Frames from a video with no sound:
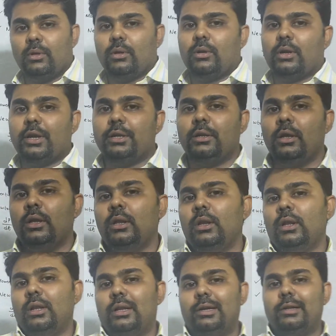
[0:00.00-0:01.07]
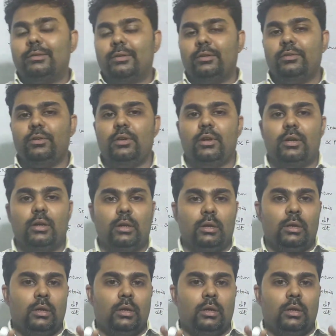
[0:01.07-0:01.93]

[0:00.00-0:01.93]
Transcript: right? Let us consider